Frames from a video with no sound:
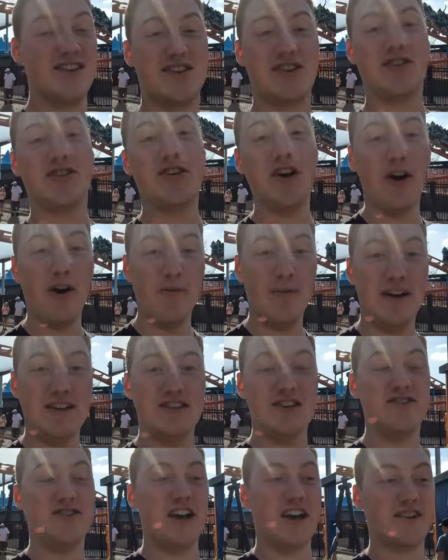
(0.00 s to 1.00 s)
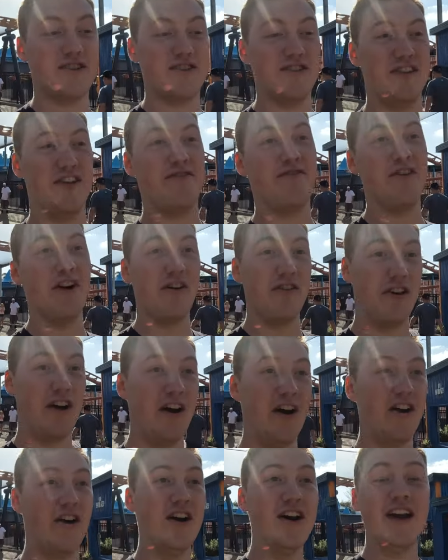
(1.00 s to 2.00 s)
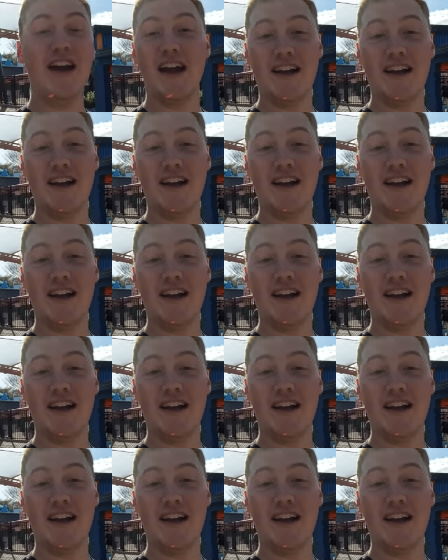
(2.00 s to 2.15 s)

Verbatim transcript: so much ejector in the front row.